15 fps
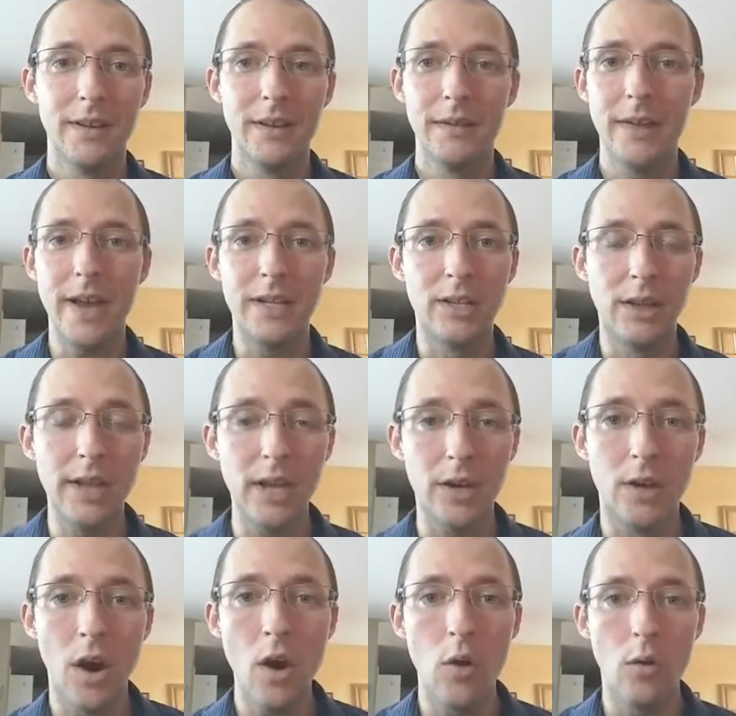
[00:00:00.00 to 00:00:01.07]
that to let it
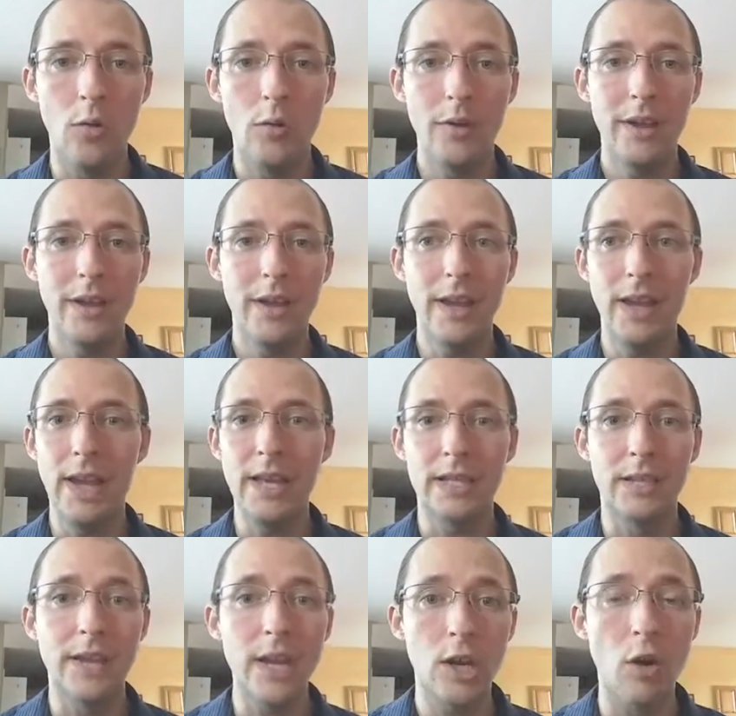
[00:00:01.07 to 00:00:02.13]
go is
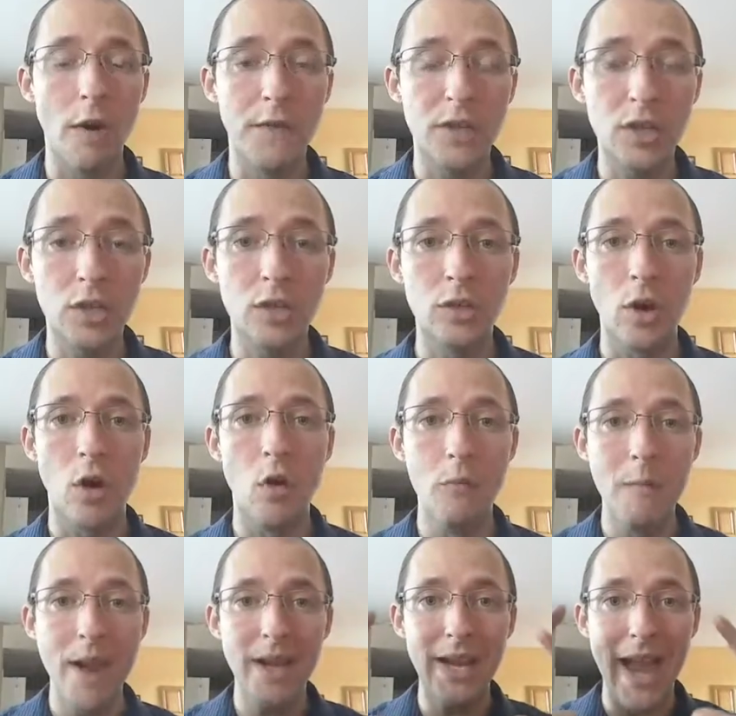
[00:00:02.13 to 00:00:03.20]
to let go of so
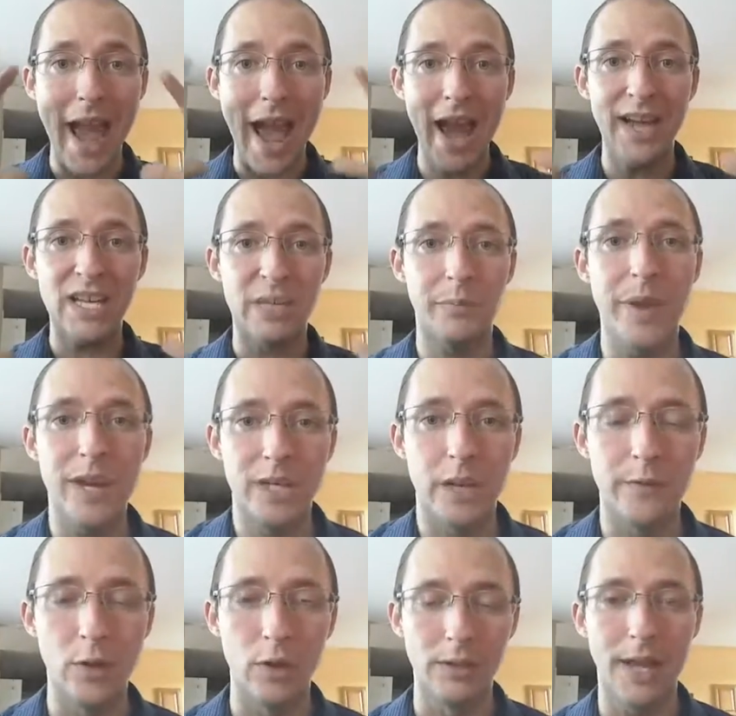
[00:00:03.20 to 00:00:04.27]
many aspects
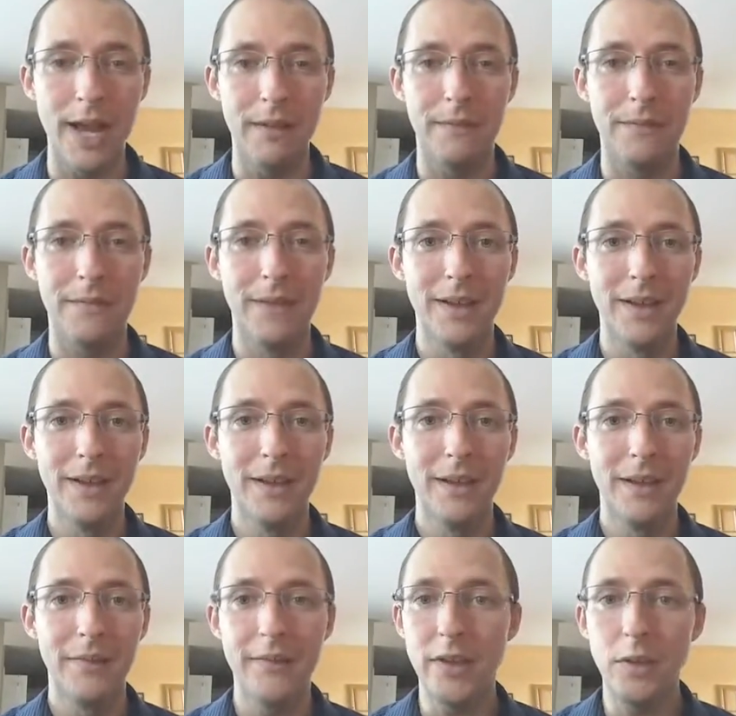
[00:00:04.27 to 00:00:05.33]
of your life
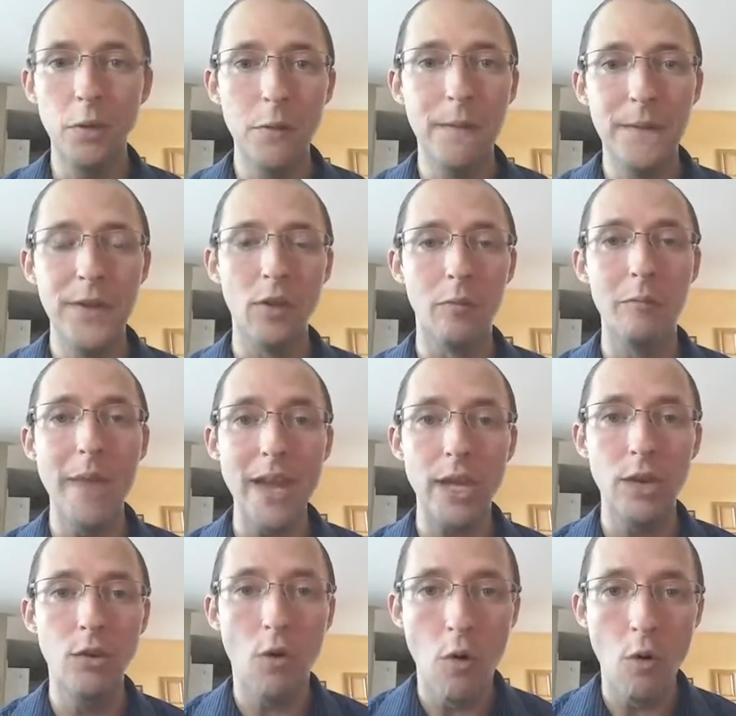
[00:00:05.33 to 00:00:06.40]
that you feel
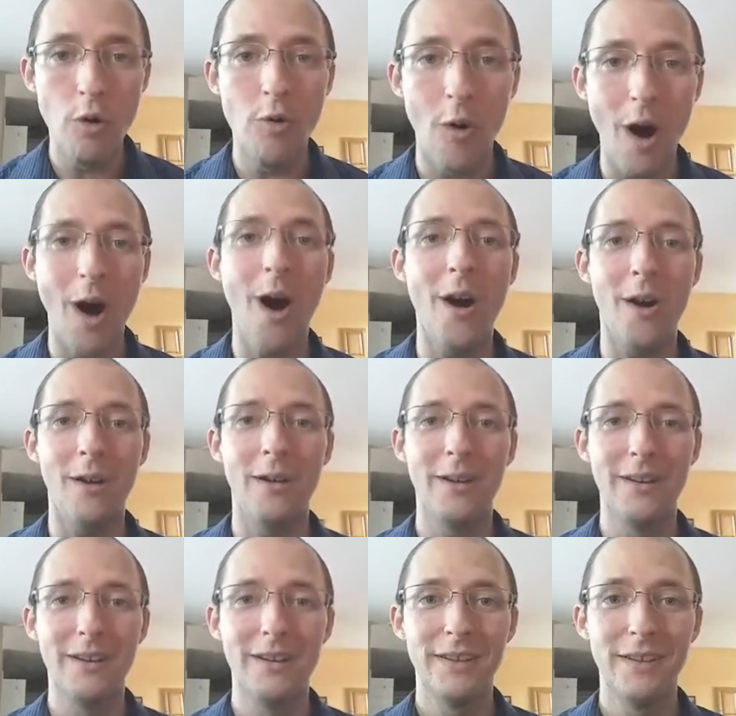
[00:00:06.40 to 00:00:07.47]
make you who you are
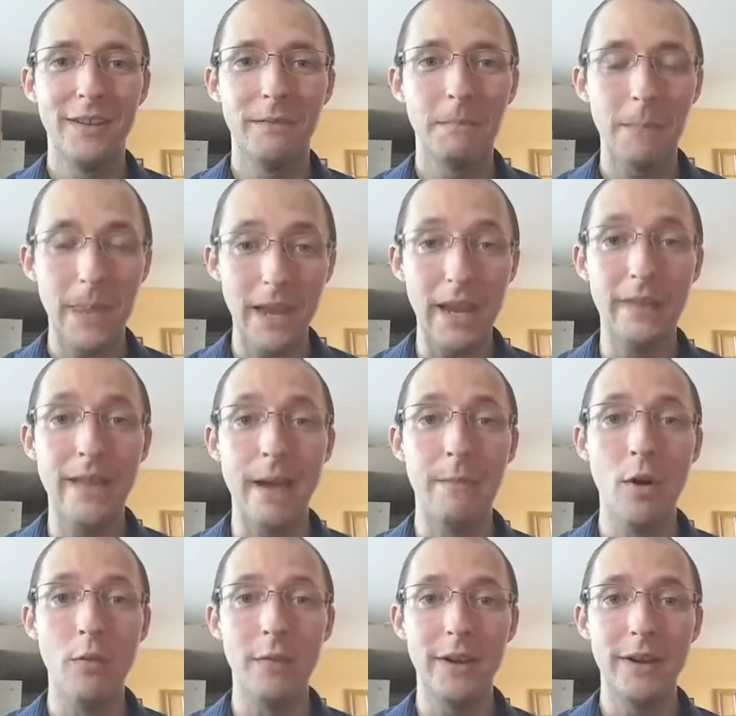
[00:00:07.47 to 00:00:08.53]
in that
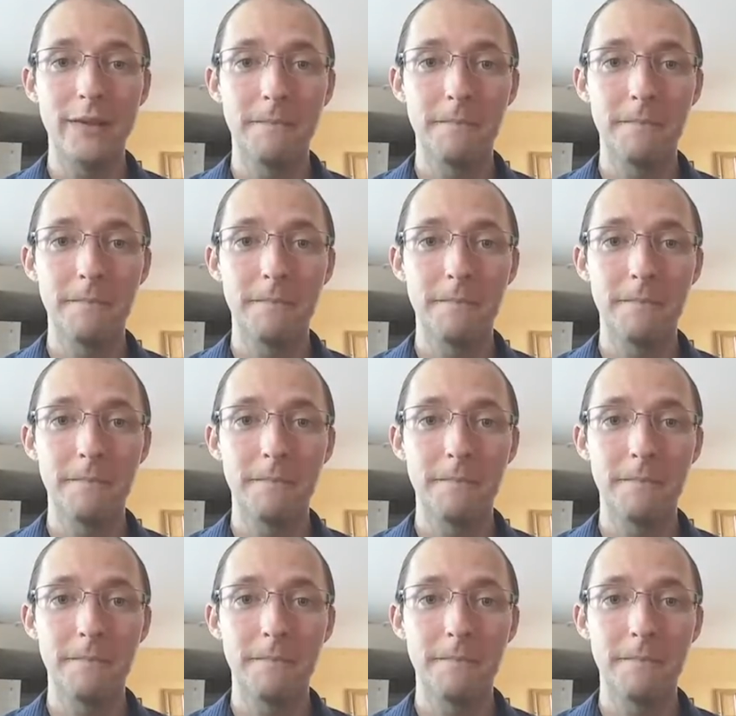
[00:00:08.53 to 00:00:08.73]
moment.